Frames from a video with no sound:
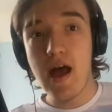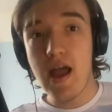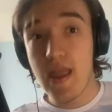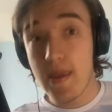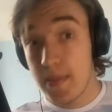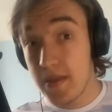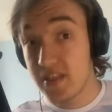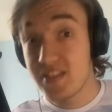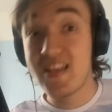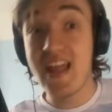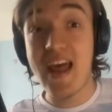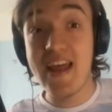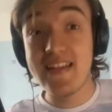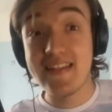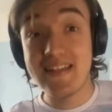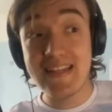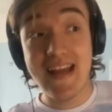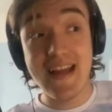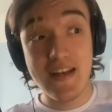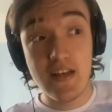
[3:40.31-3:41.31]
in the
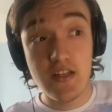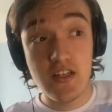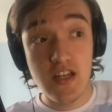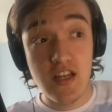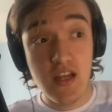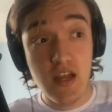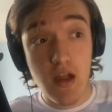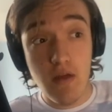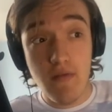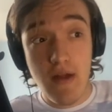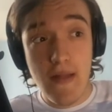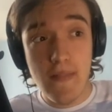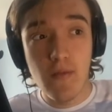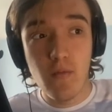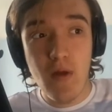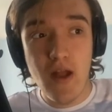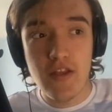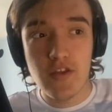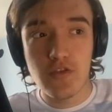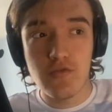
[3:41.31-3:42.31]
States and around the
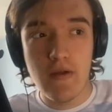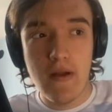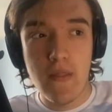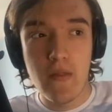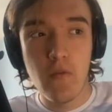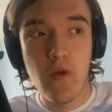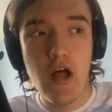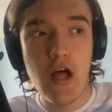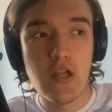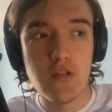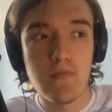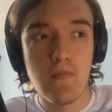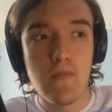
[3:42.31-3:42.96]
West, around the world.